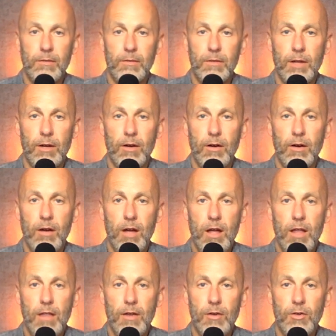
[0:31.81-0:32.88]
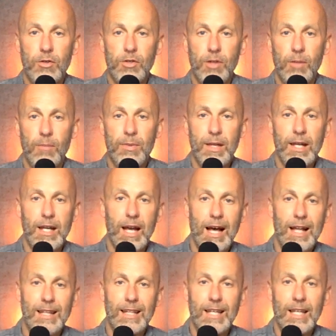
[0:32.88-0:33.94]
There, there's something
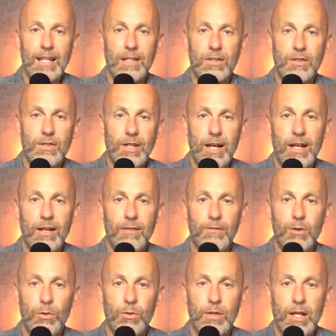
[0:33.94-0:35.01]
on the inside of you